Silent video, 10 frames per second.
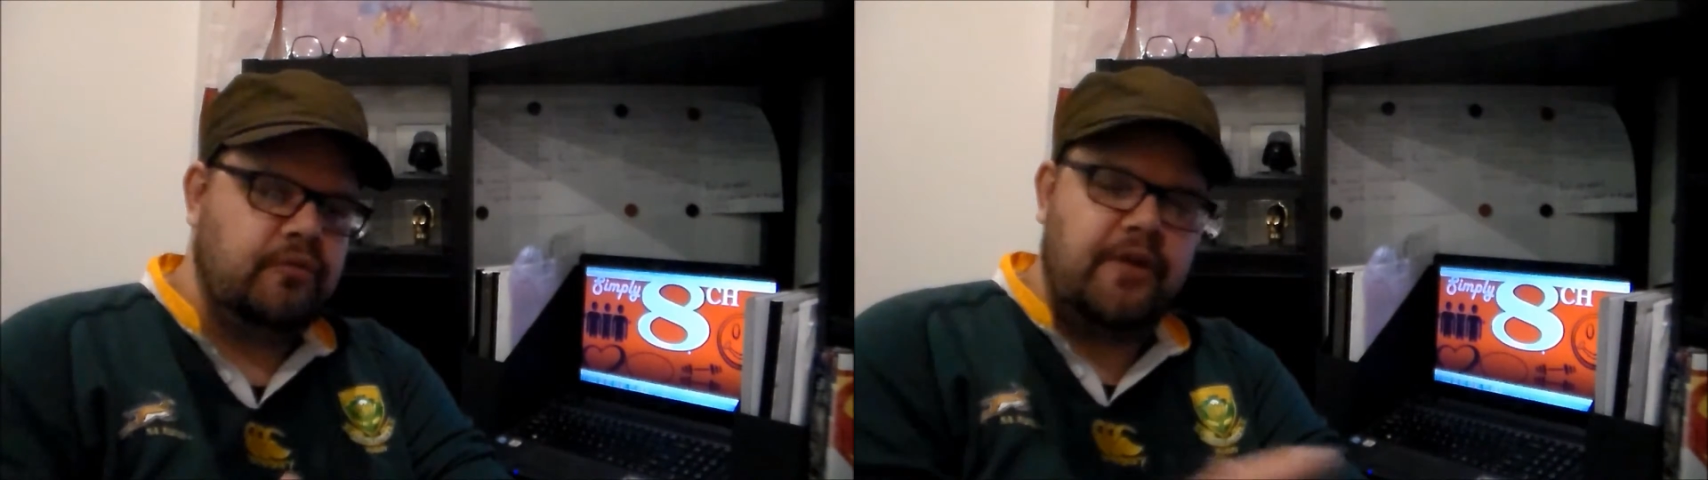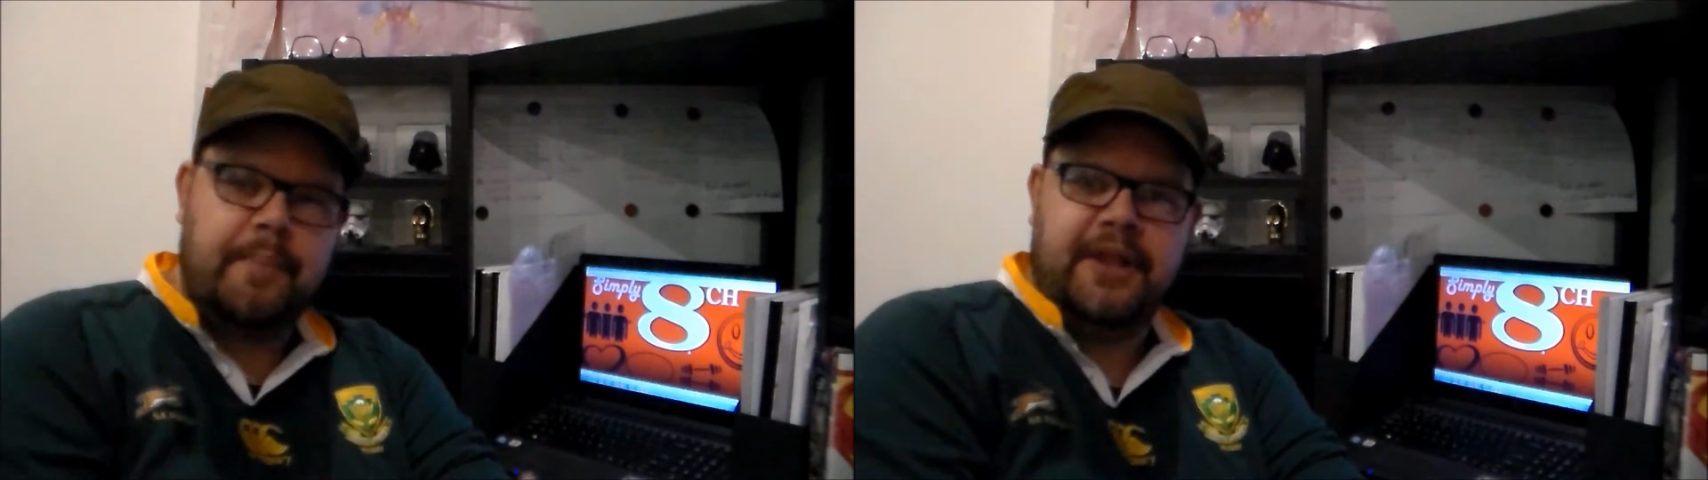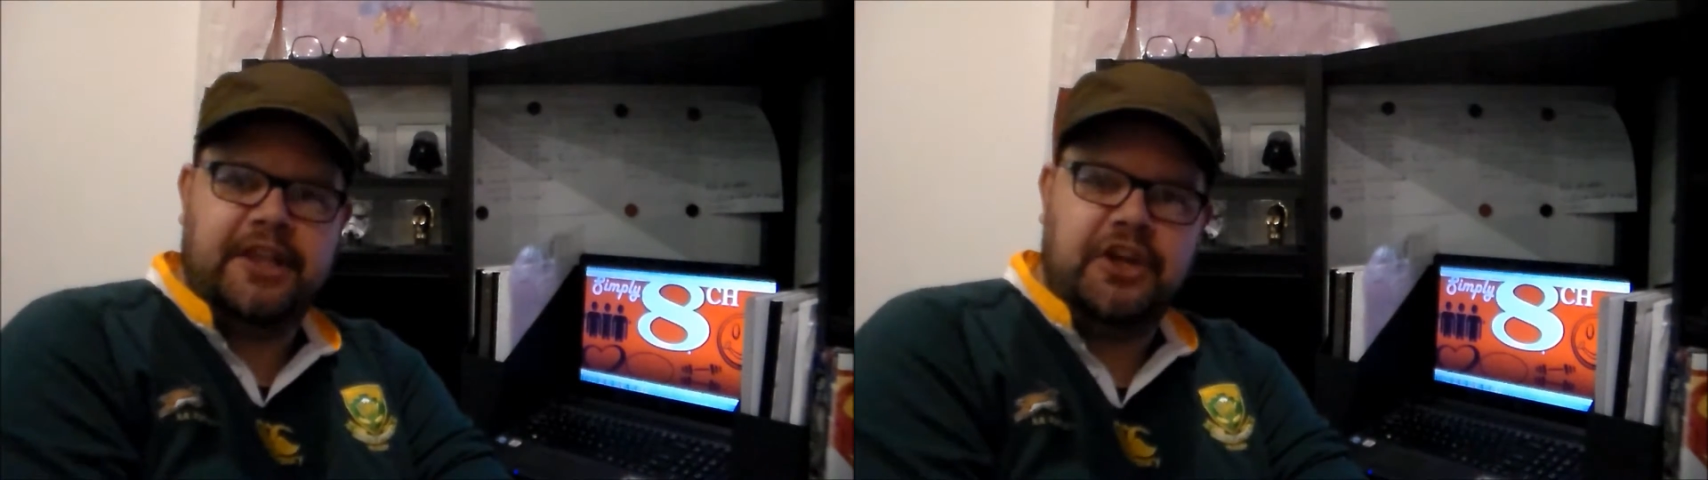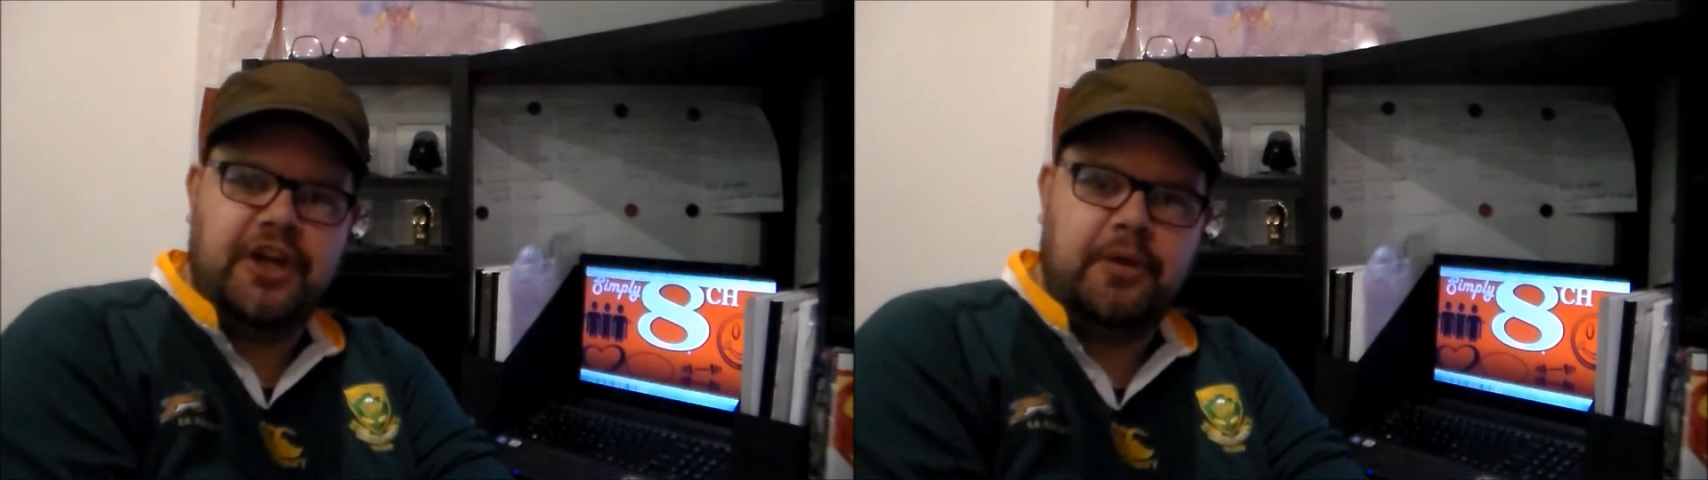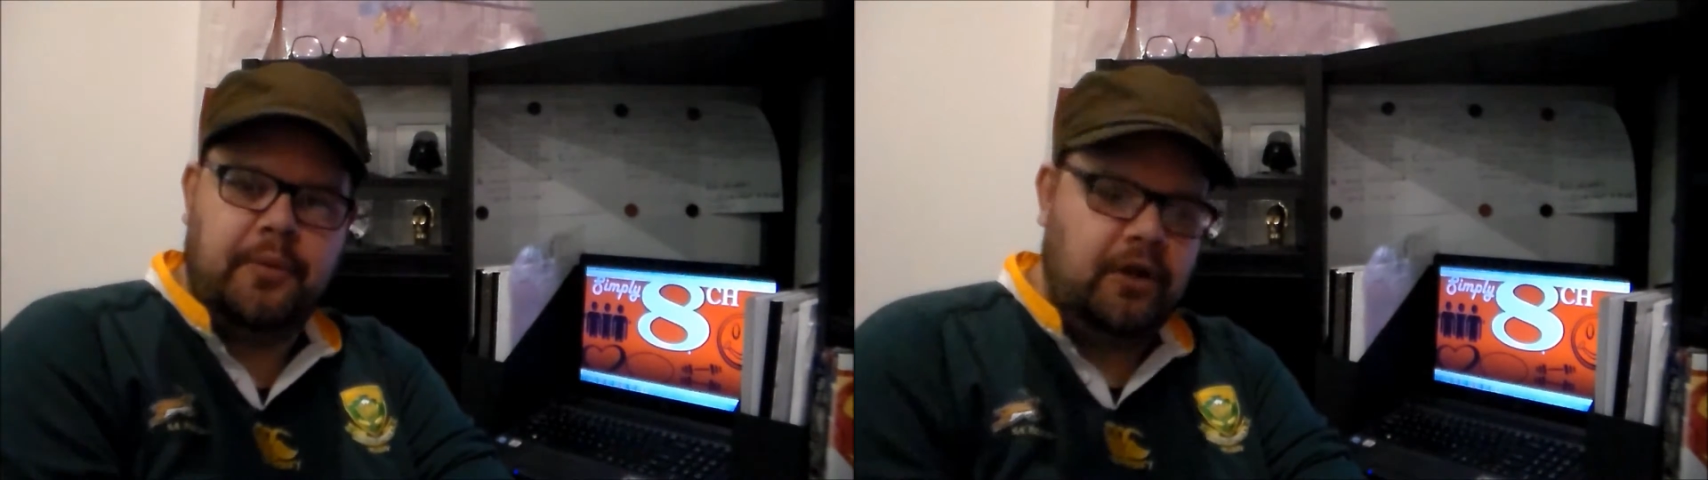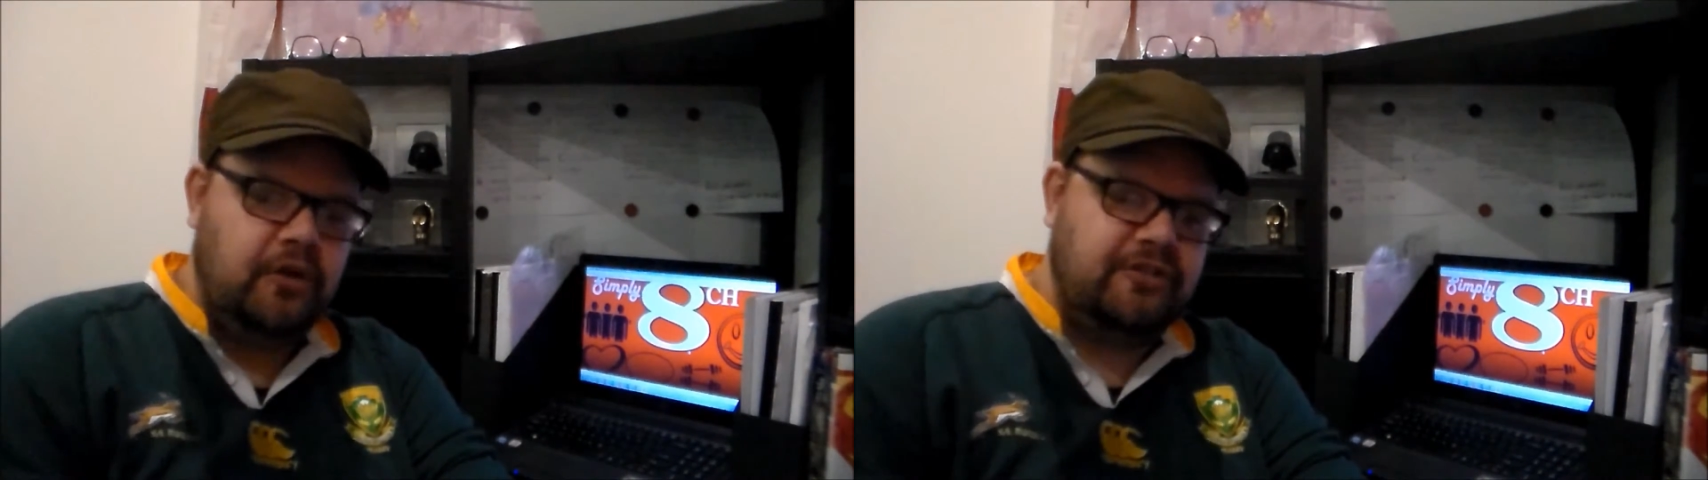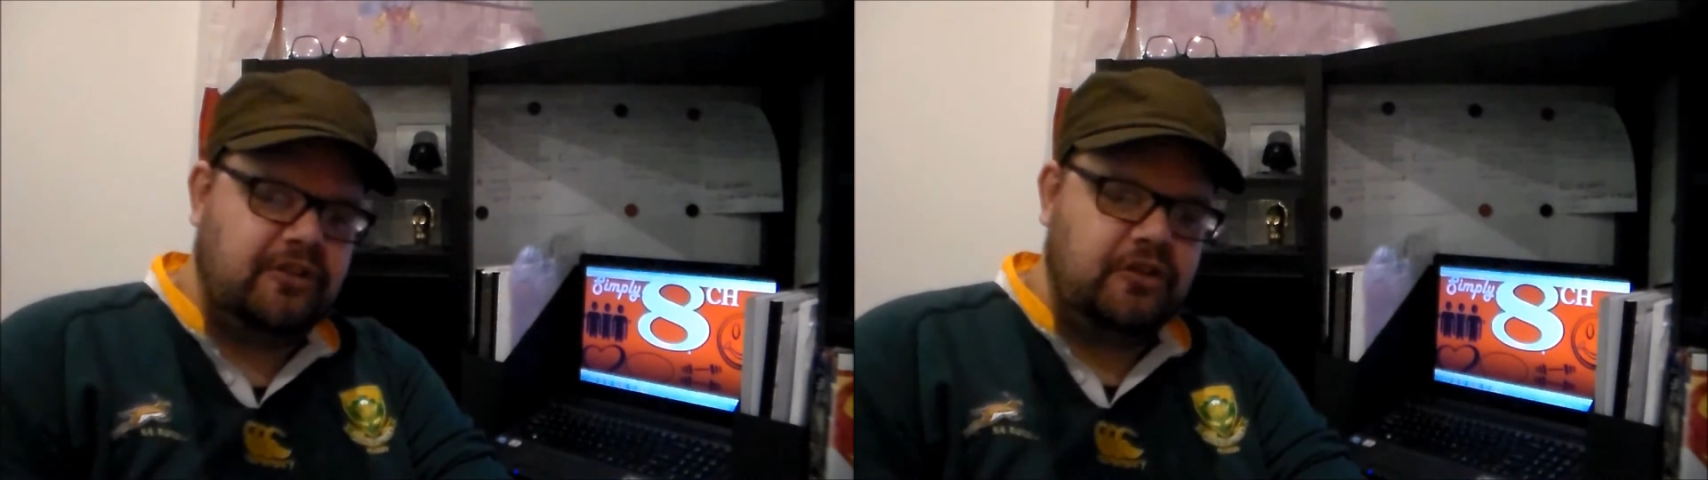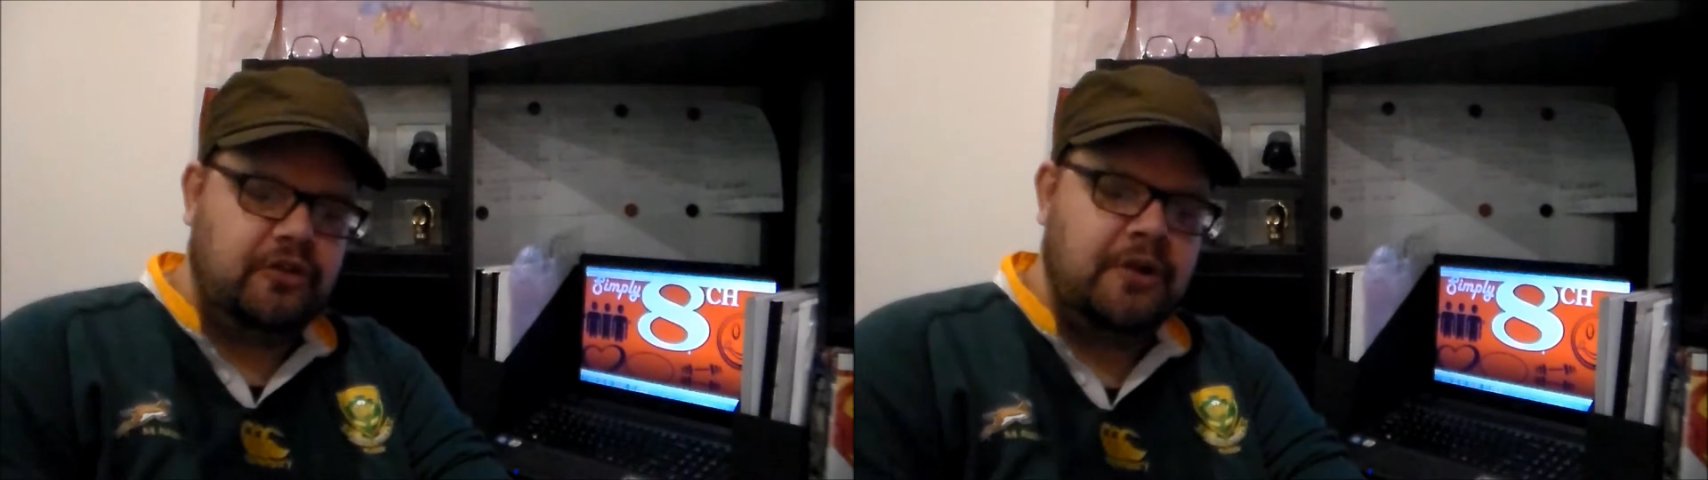Flipping the Nerd, we'll
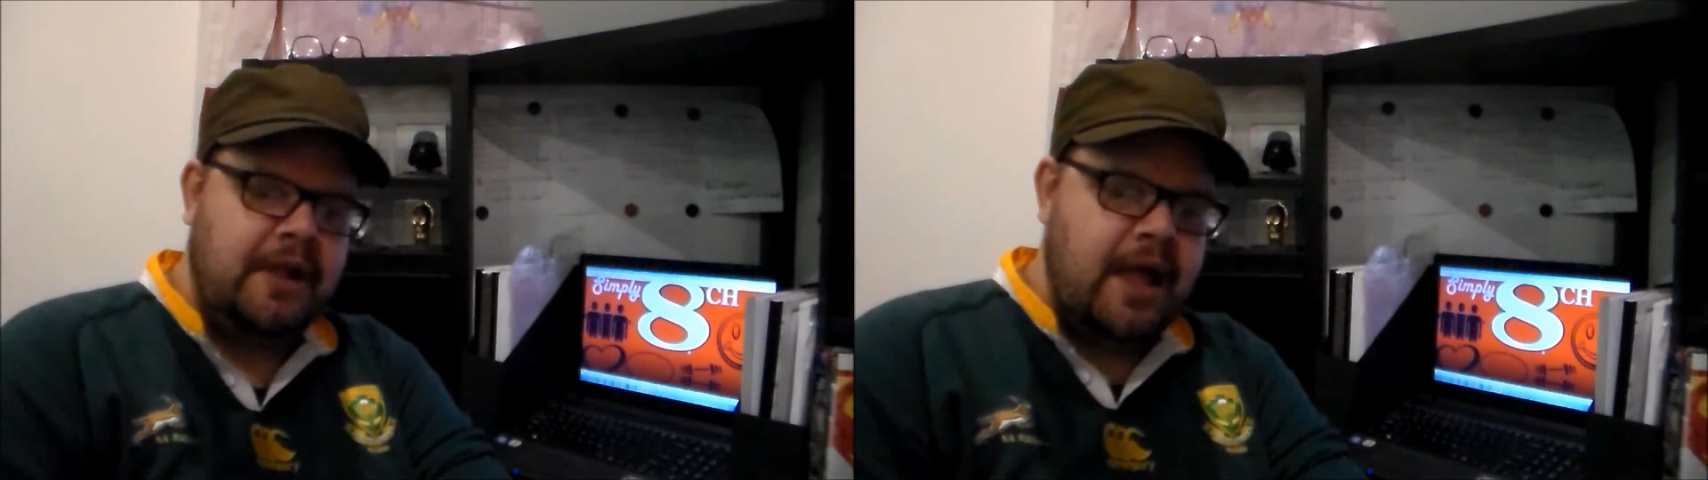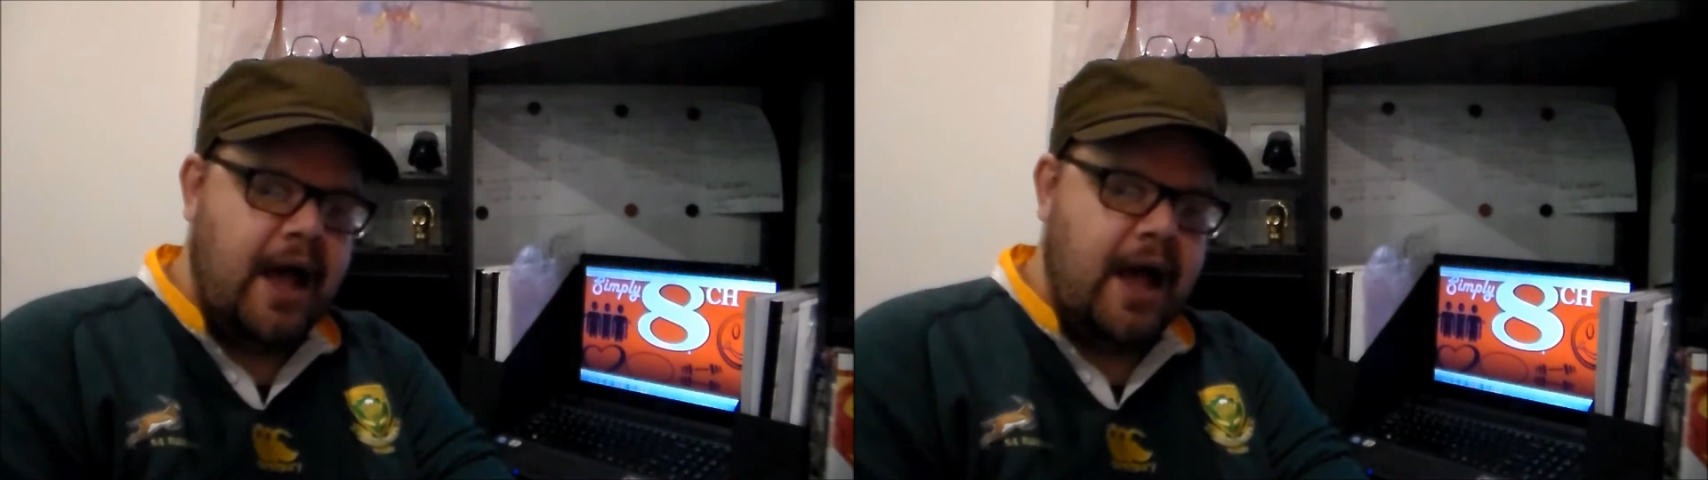also do